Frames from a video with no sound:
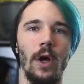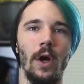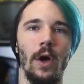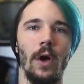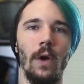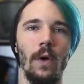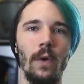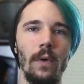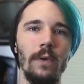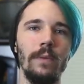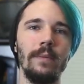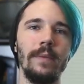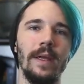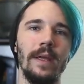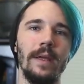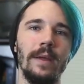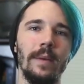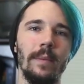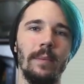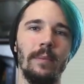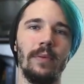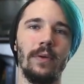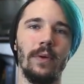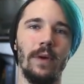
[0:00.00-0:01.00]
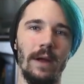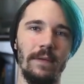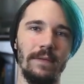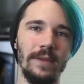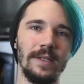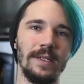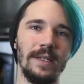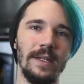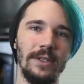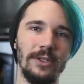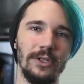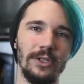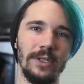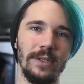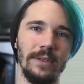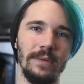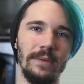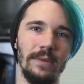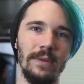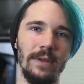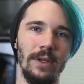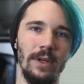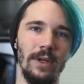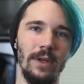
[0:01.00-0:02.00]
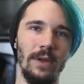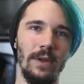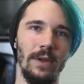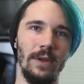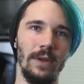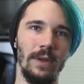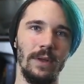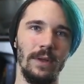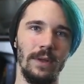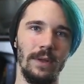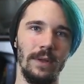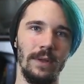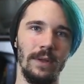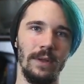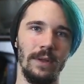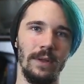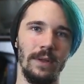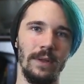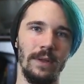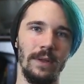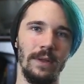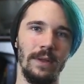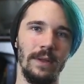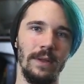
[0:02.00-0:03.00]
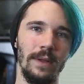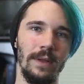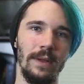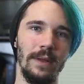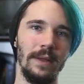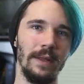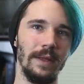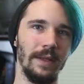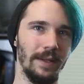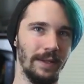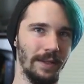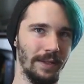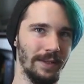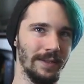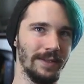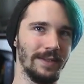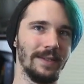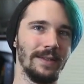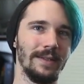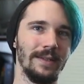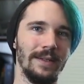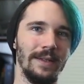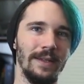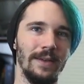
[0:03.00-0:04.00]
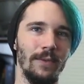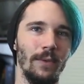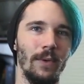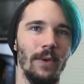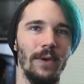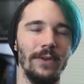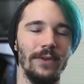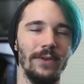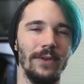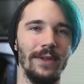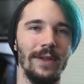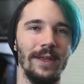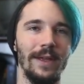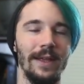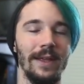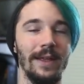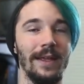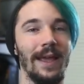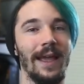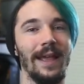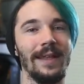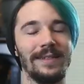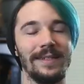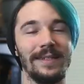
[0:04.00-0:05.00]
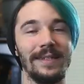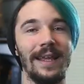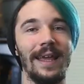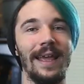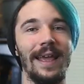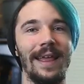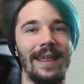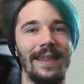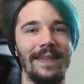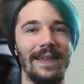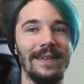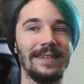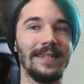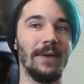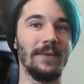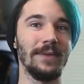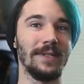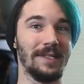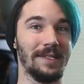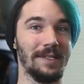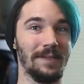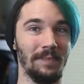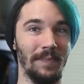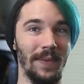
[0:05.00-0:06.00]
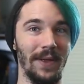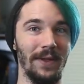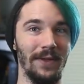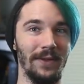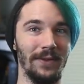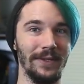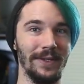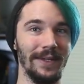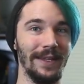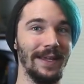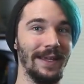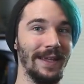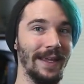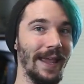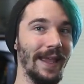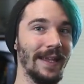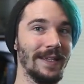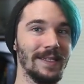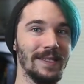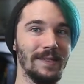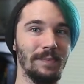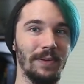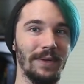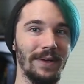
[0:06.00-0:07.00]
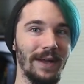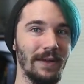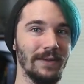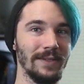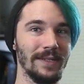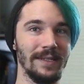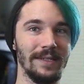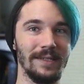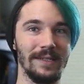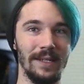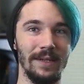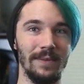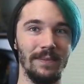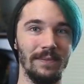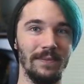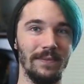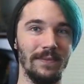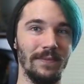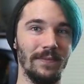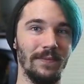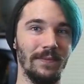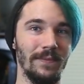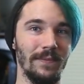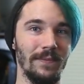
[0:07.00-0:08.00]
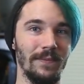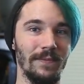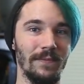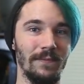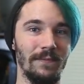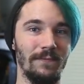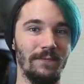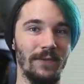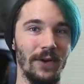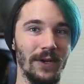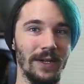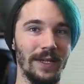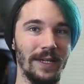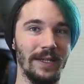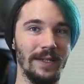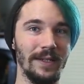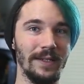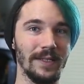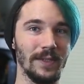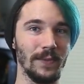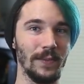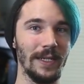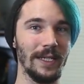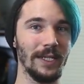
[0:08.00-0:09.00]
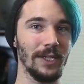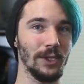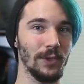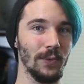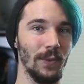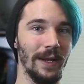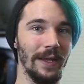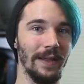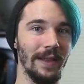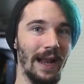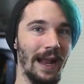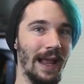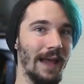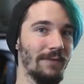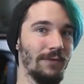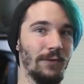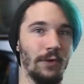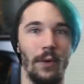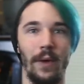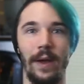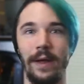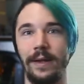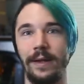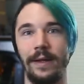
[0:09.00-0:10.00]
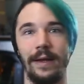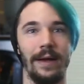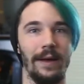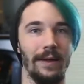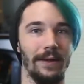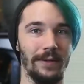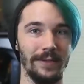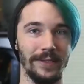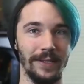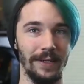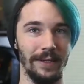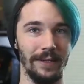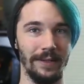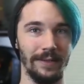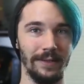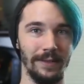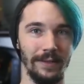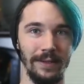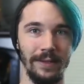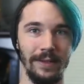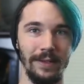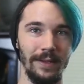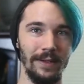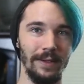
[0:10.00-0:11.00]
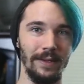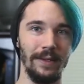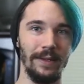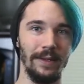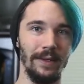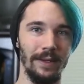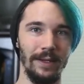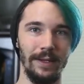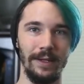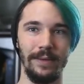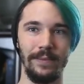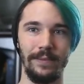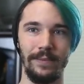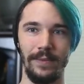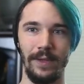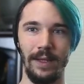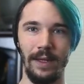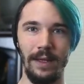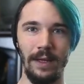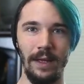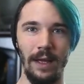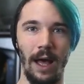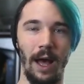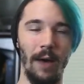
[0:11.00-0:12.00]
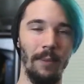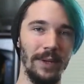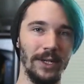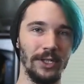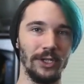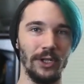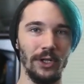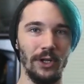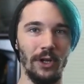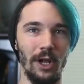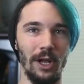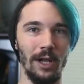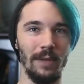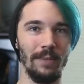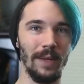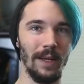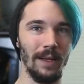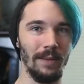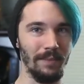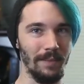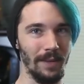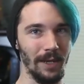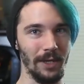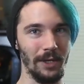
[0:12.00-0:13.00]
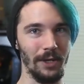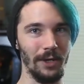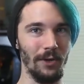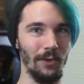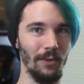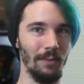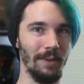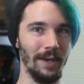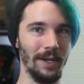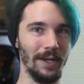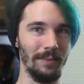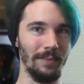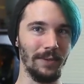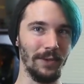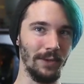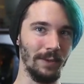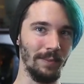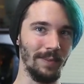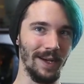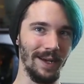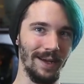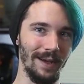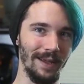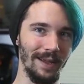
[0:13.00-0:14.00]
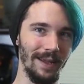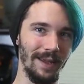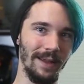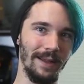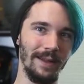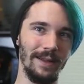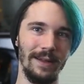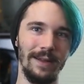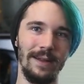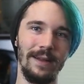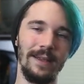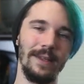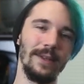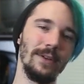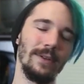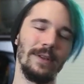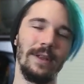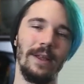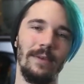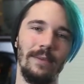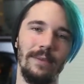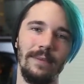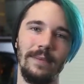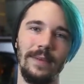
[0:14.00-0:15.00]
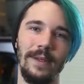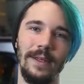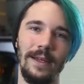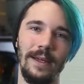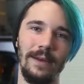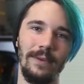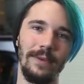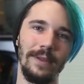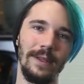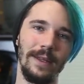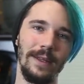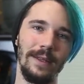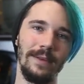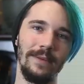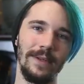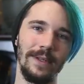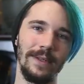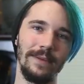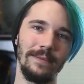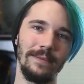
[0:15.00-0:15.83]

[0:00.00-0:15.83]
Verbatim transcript: Home Improvisation. Pretty sure that's not how you pronounce it. It is. Well, it's that's how it's spelled. It's pronounced in some funky Swedish way that I have no idea how to say it. Um, I'll make sure to call up my, my good old buddy PewDiePie, and uh, he'll help me out with that one.